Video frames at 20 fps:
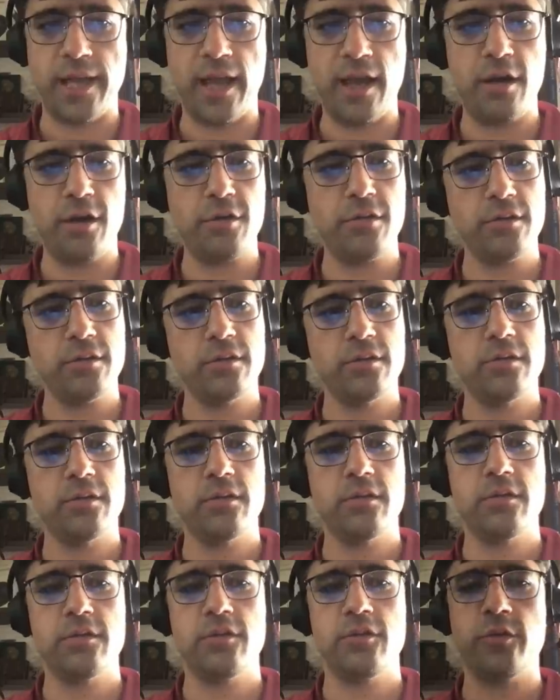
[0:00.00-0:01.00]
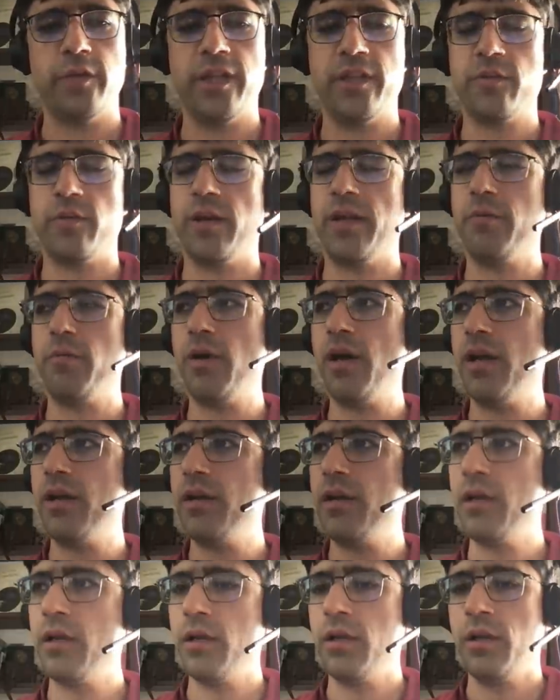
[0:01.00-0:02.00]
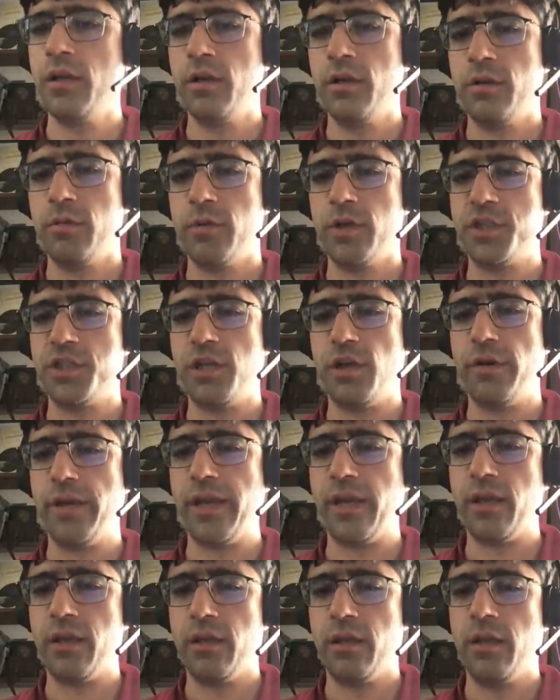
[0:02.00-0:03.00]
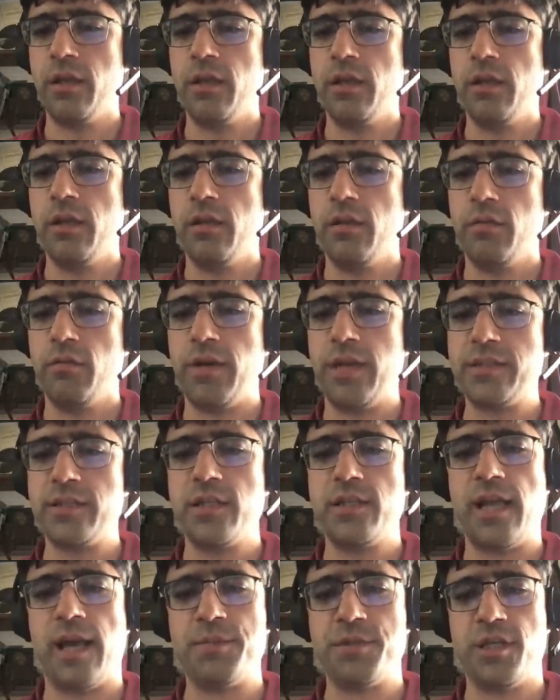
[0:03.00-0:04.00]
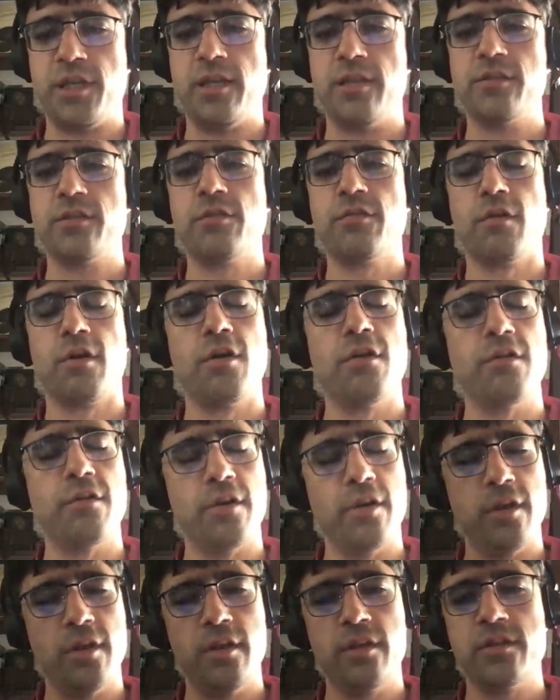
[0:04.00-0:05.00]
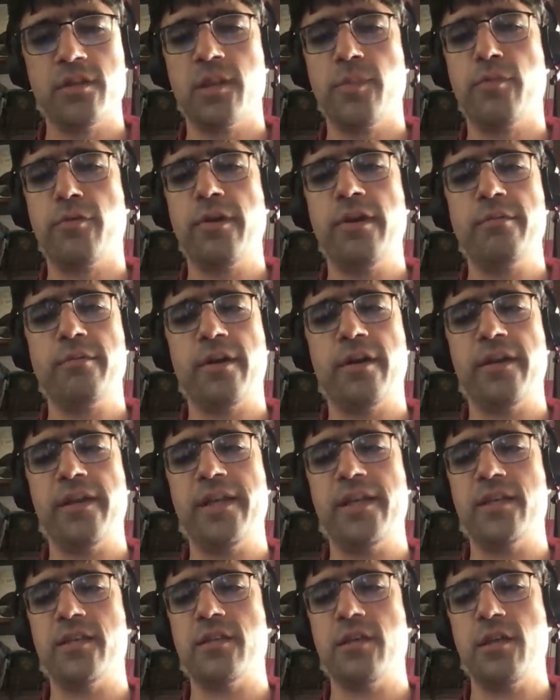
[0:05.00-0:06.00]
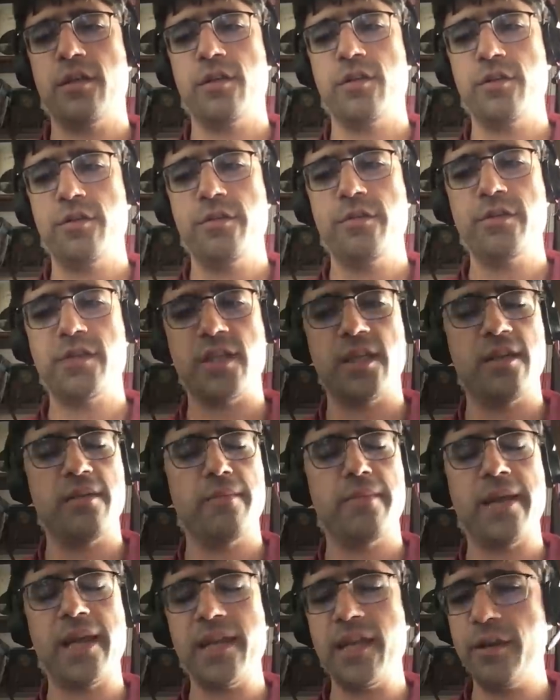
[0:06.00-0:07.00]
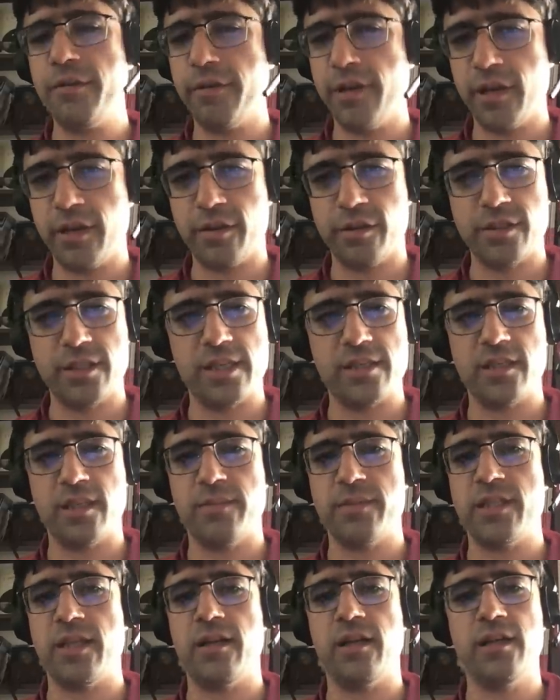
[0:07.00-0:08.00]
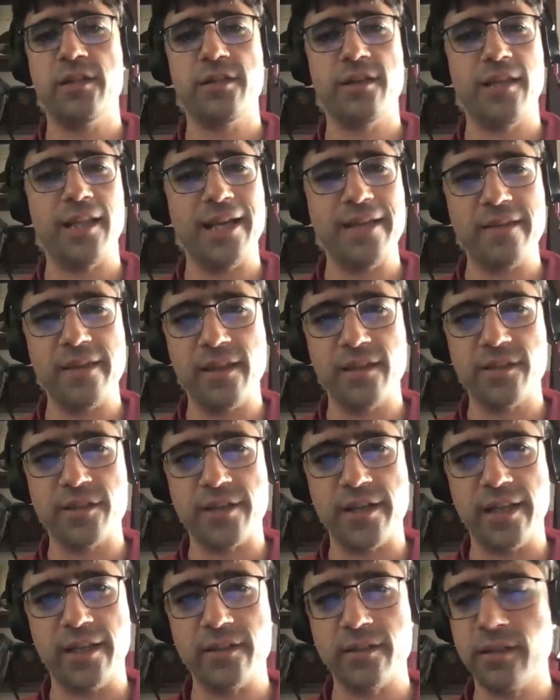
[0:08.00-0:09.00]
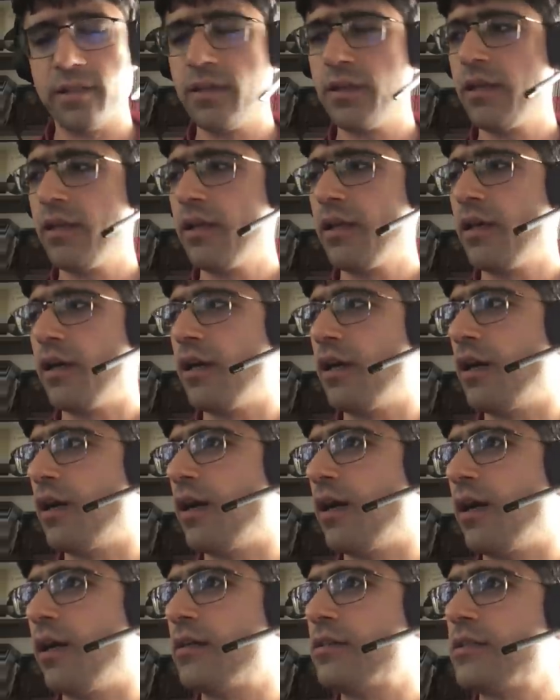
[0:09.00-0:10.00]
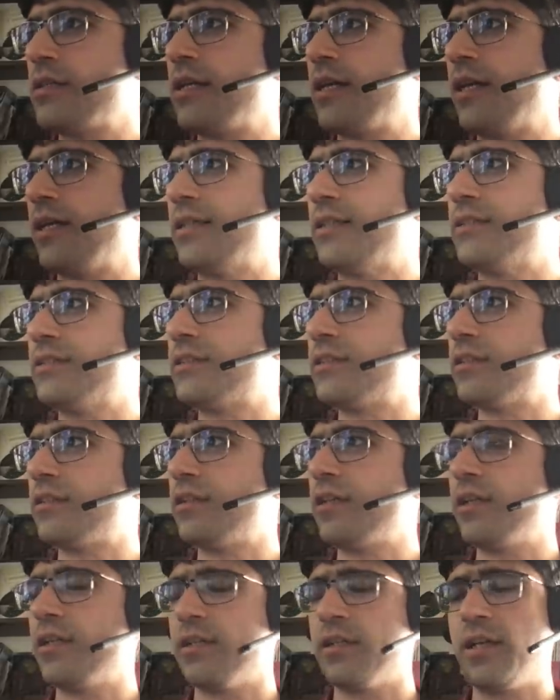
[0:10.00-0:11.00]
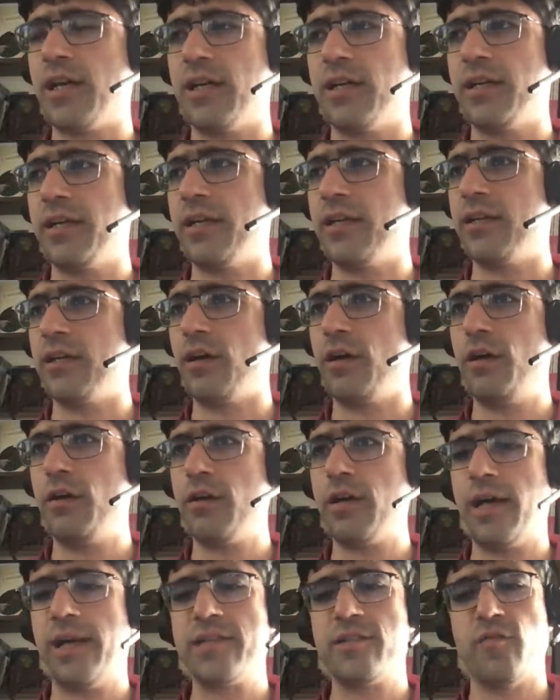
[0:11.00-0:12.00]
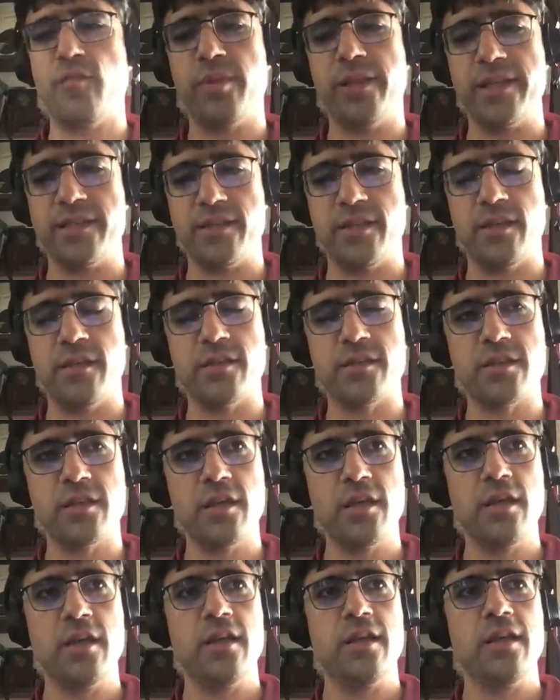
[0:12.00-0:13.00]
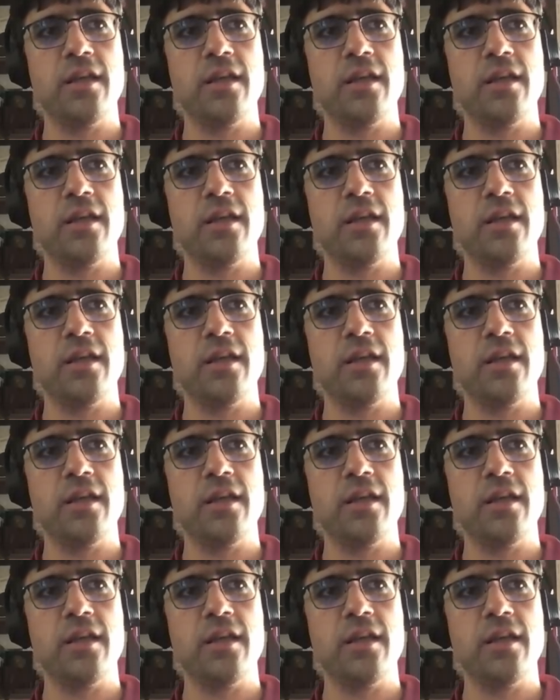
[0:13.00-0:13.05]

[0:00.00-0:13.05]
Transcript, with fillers: Now, twenty twenty-one, we're showing Rust adoption has grown to the point where it is used in many critical systems that underlie the internet uh, and in, in all kinds of places